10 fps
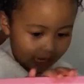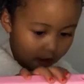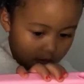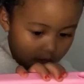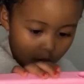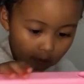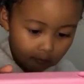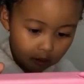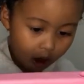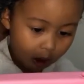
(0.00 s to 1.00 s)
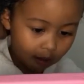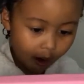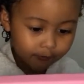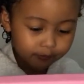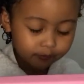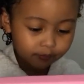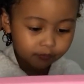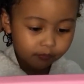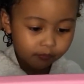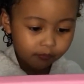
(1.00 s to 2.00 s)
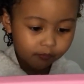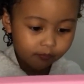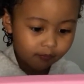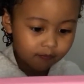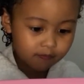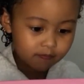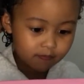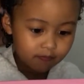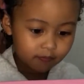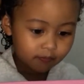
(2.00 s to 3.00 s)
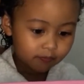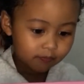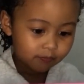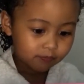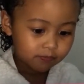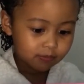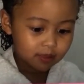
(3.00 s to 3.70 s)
carry on with the process. So next, I